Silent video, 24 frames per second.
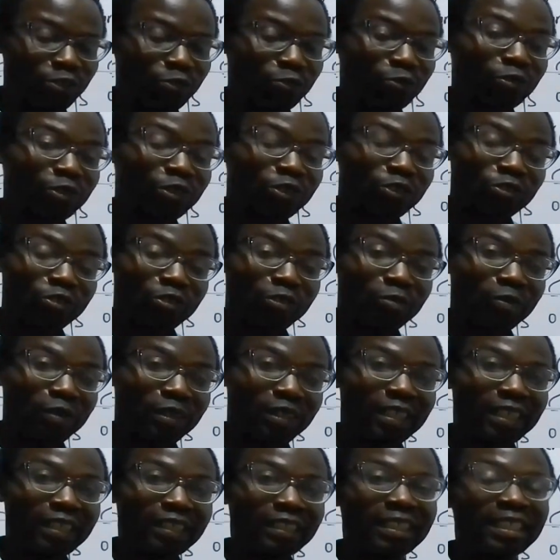you will
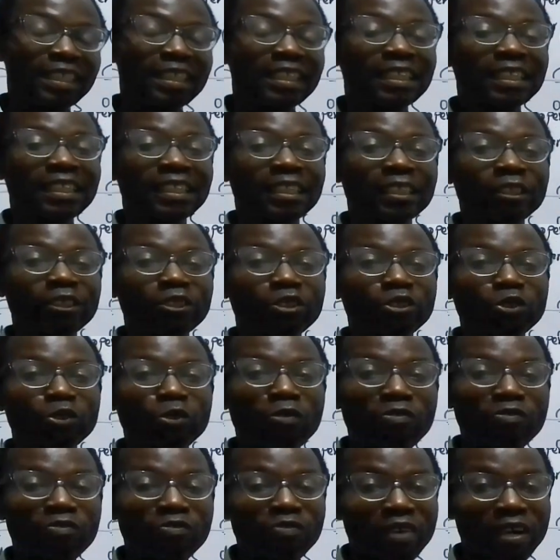discover that you
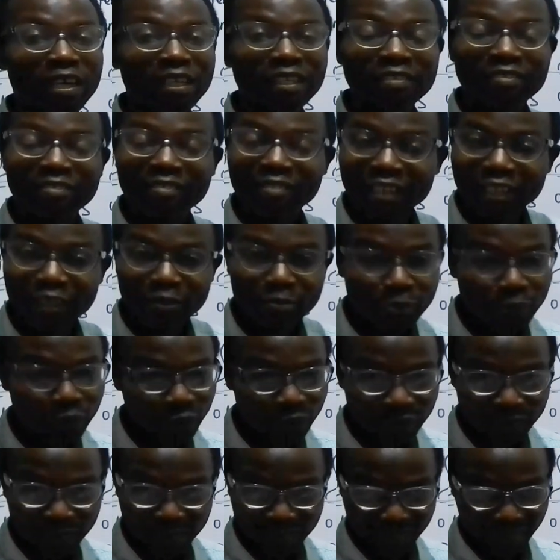don't find red
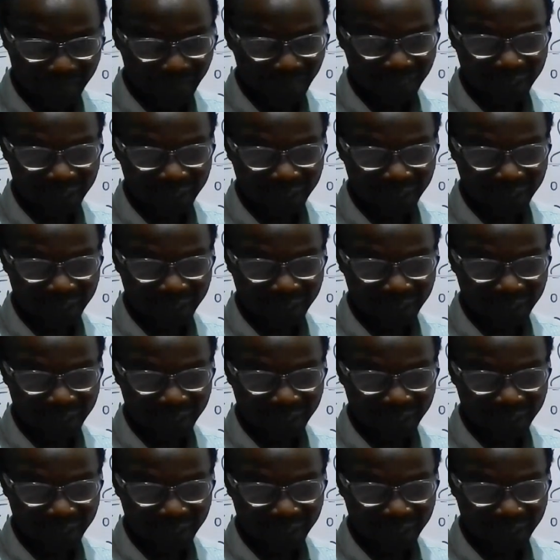blood.